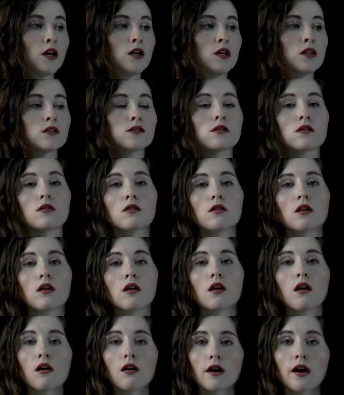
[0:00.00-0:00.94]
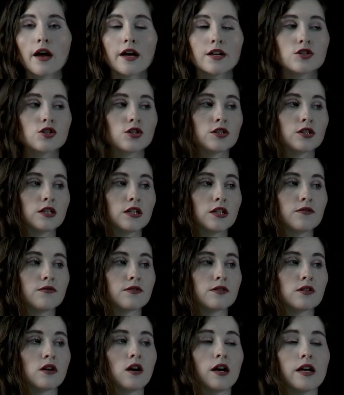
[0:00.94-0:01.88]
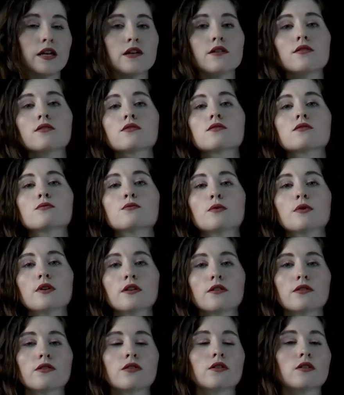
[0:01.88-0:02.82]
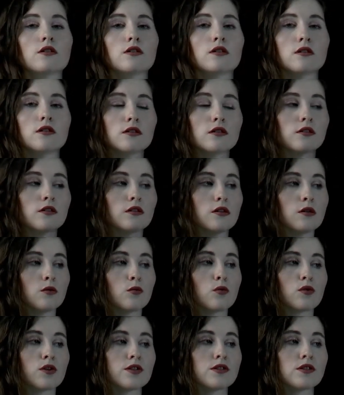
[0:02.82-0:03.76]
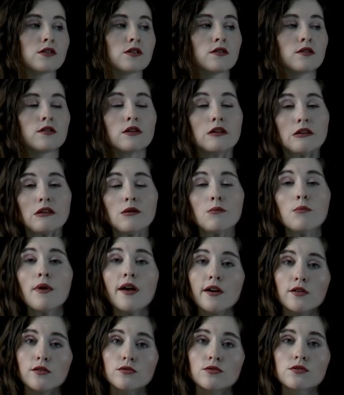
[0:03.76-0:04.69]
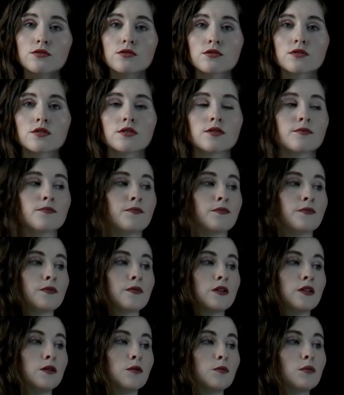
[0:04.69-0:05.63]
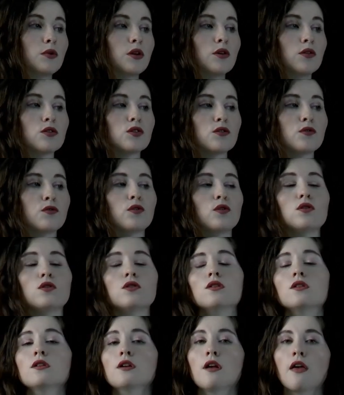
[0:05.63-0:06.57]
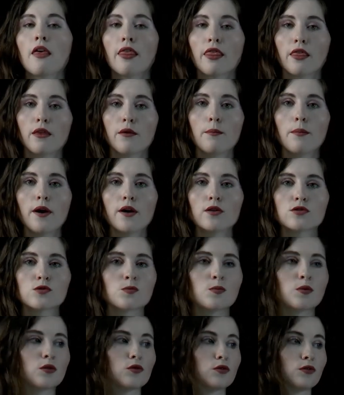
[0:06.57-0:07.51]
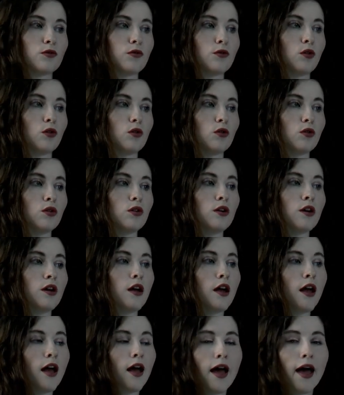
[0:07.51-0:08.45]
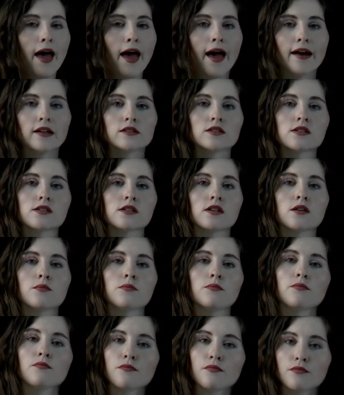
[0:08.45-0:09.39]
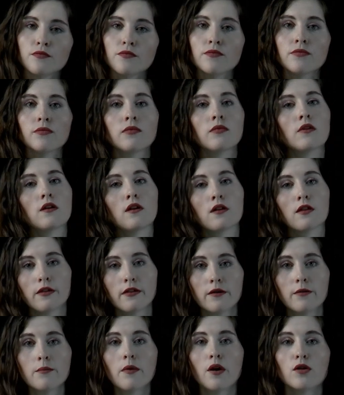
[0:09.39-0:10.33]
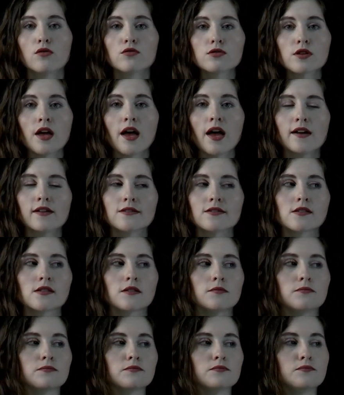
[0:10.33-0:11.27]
So long adjectives are used with the words the most. Beautiful, the most beautiful. Handsome, the most handsome.